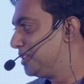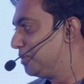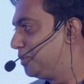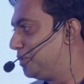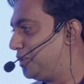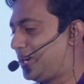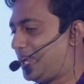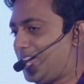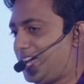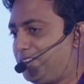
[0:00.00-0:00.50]

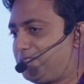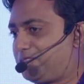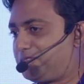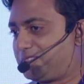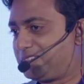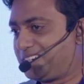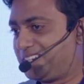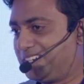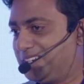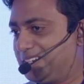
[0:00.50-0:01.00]
would have
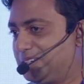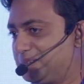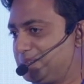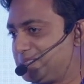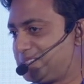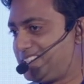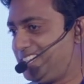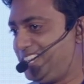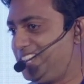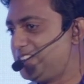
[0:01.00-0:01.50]

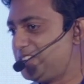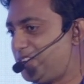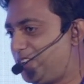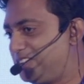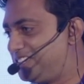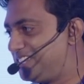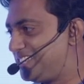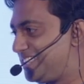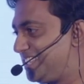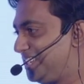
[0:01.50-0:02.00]
seen all
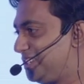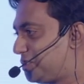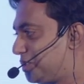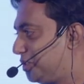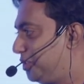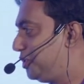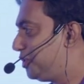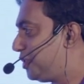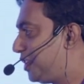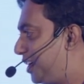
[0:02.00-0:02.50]
these things, so
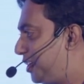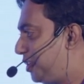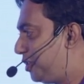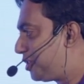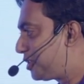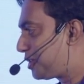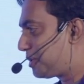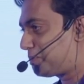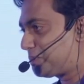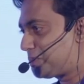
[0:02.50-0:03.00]
you are
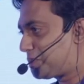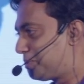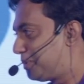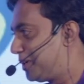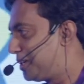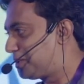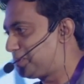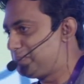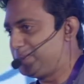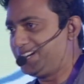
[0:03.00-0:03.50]
not supposed to
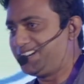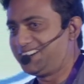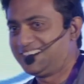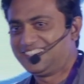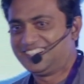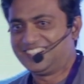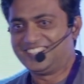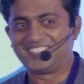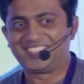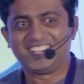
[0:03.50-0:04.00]
participate.
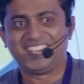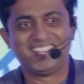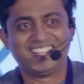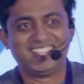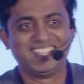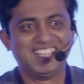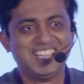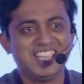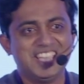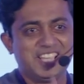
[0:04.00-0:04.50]
Okay?
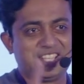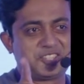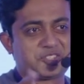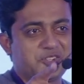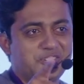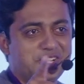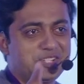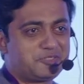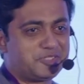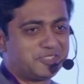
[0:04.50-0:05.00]
It's
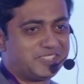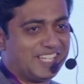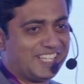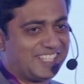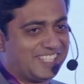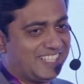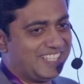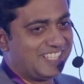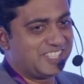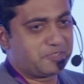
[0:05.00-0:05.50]
only for the
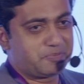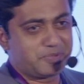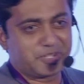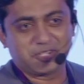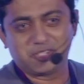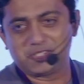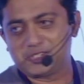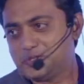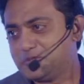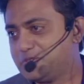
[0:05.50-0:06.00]
attendees,
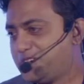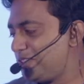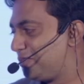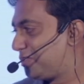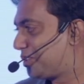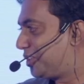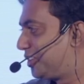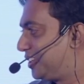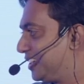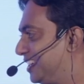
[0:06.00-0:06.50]
because you would have
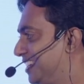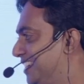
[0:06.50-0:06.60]
got a